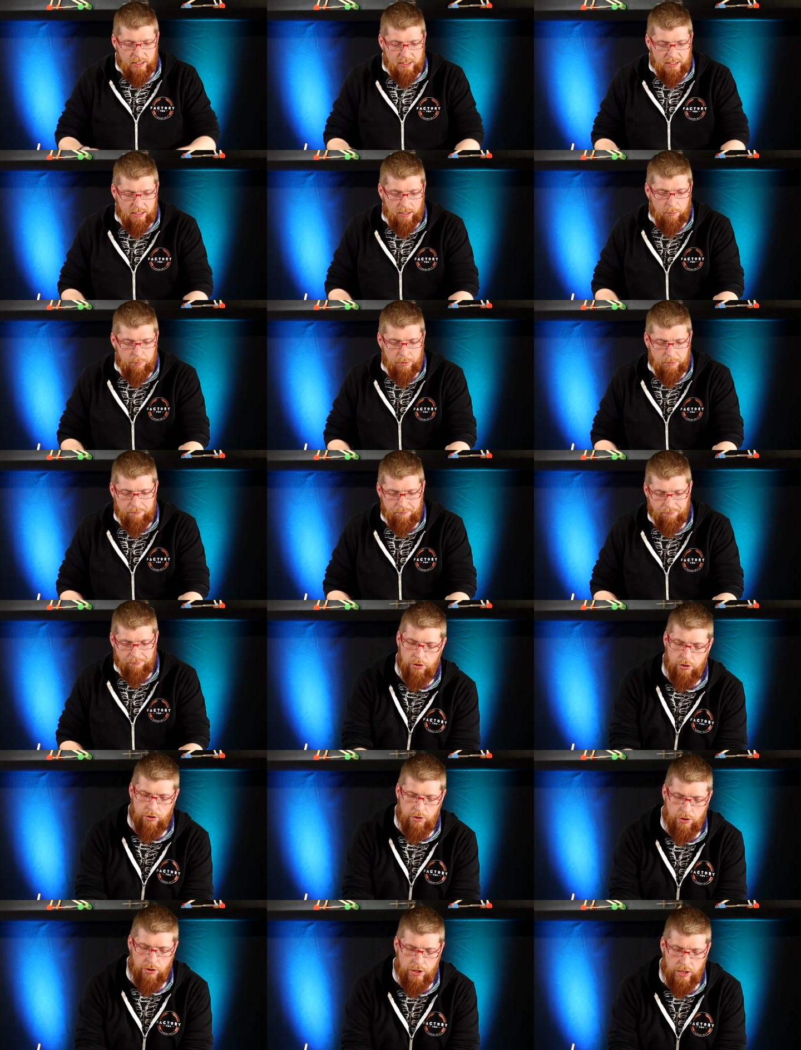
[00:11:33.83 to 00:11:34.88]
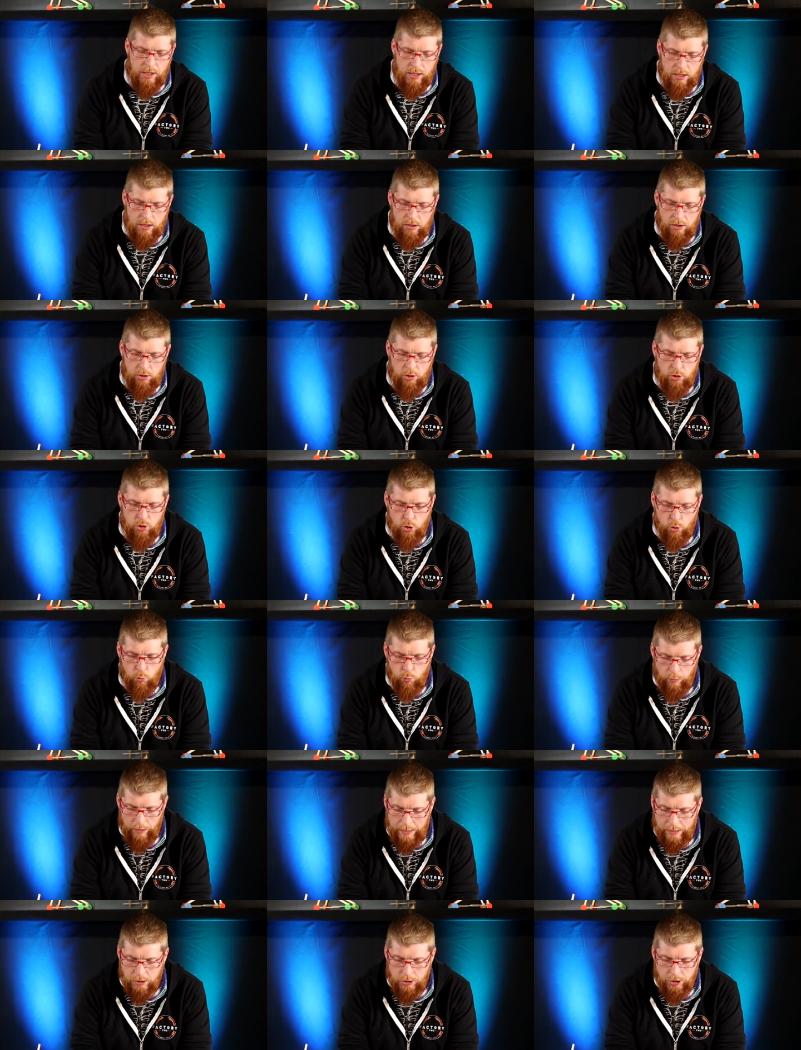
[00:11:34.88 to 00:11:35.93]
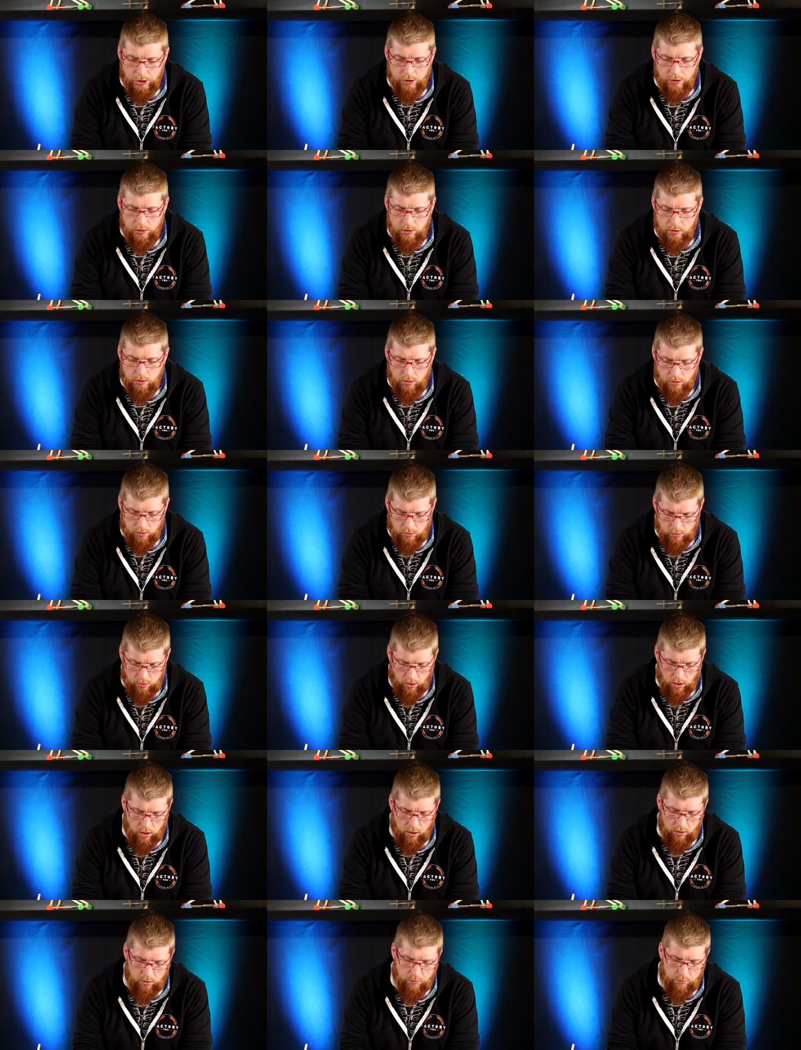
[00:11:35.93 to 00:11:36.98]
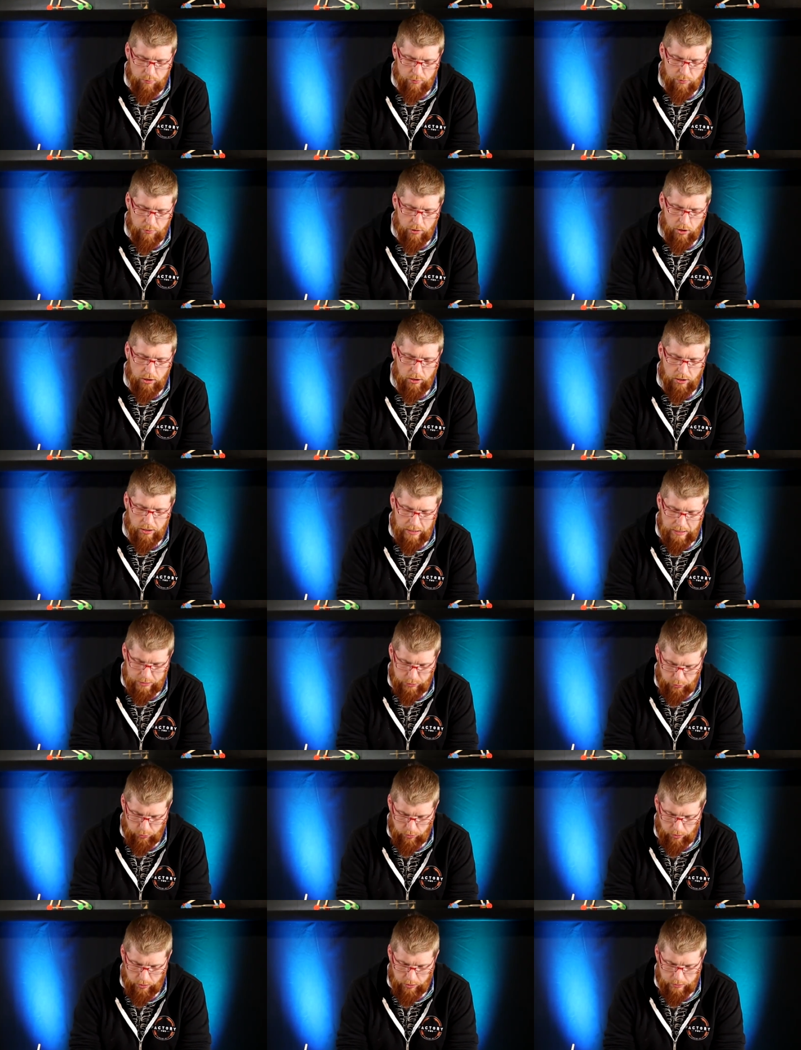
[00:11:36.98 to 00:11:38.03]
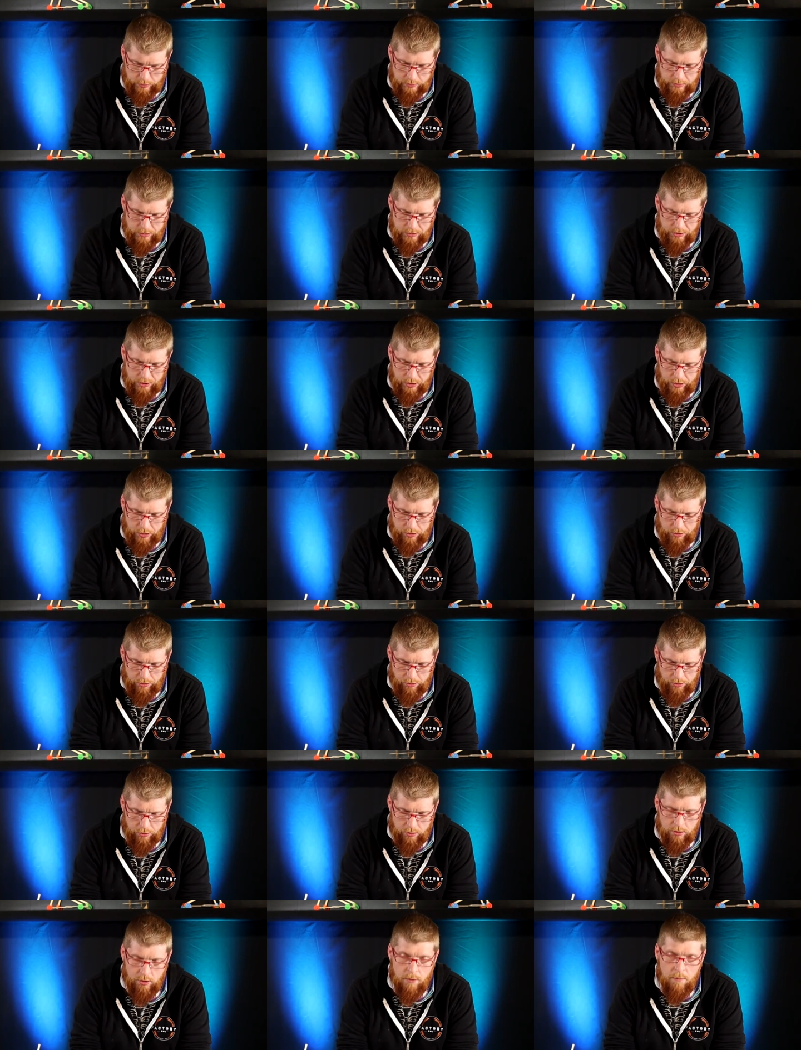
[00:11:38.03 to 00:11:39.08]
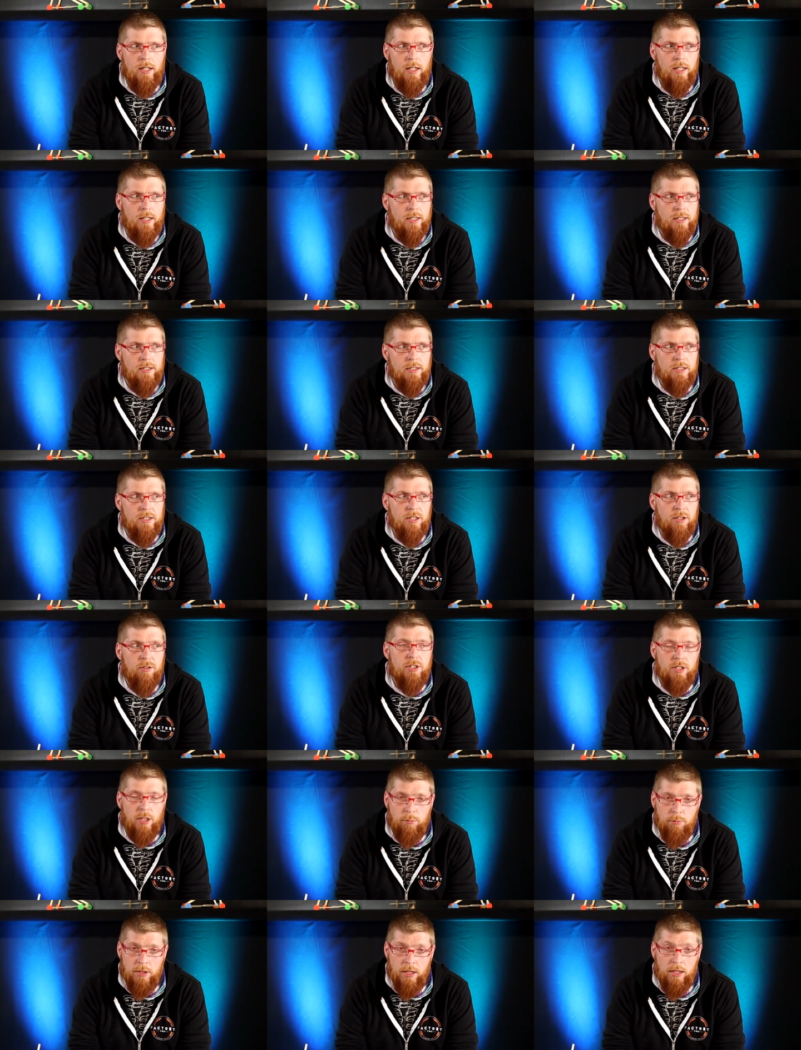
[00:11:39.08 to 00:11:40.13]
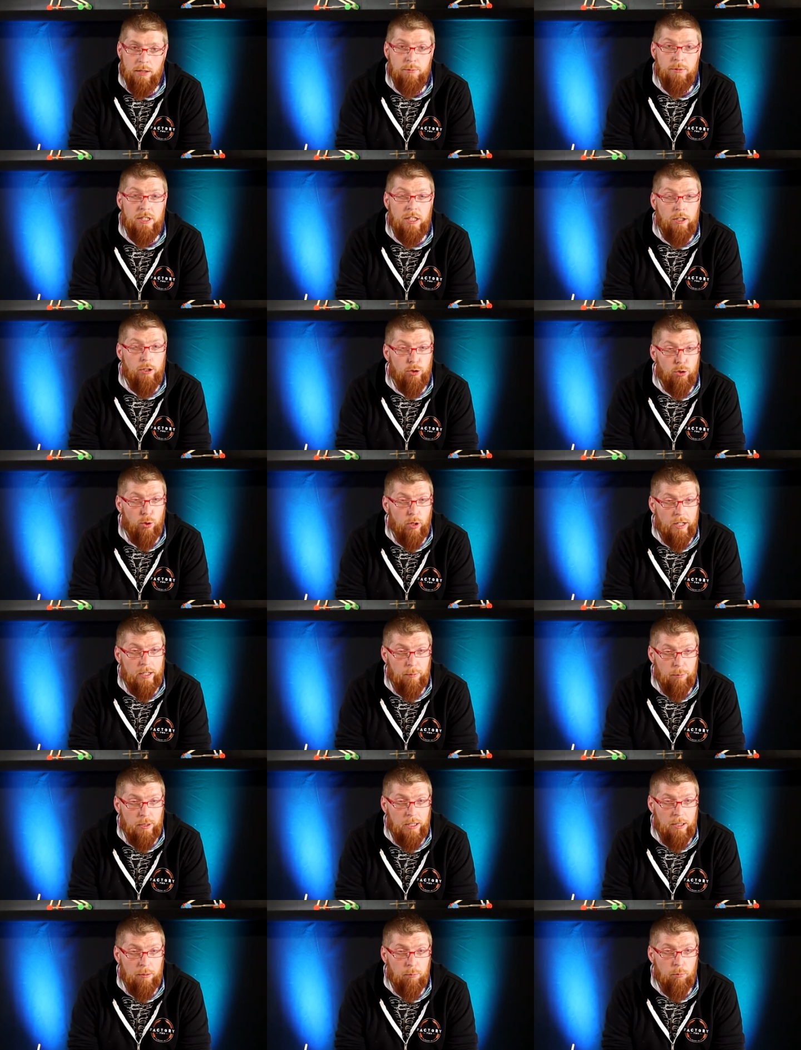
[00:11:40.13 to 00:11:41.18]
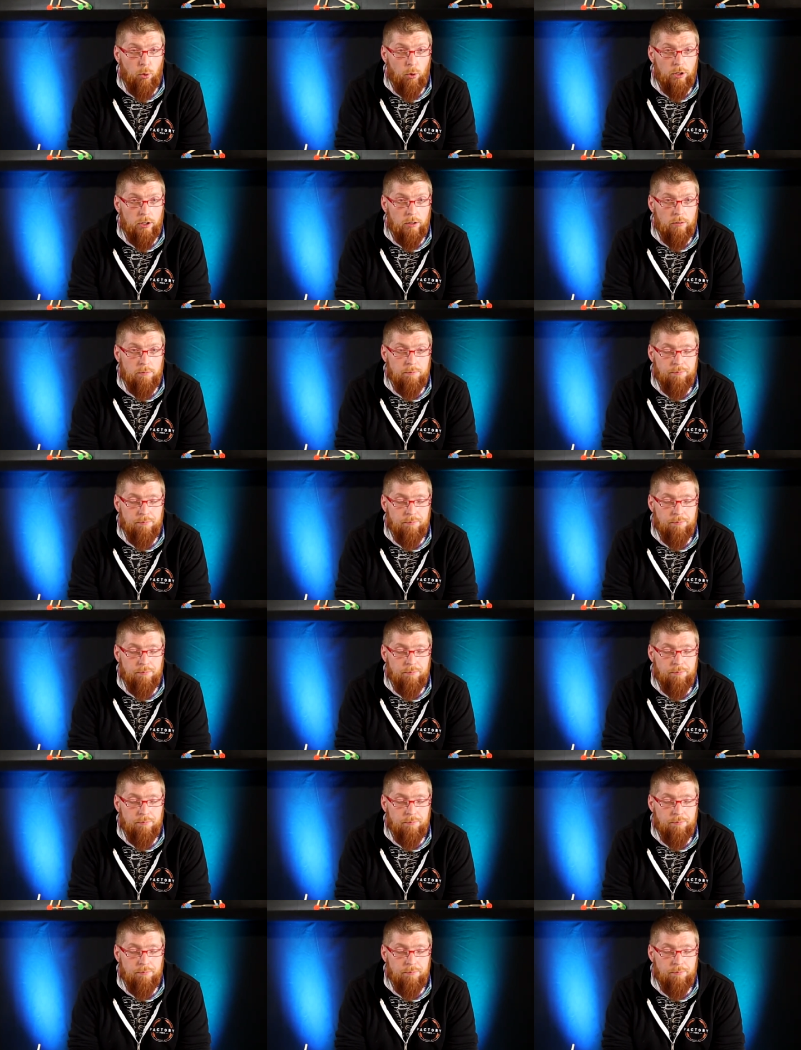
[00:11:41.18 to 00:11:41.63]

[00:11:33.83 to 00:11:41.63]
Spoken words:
this up. The direction of electrons here is sometimes incredibly important.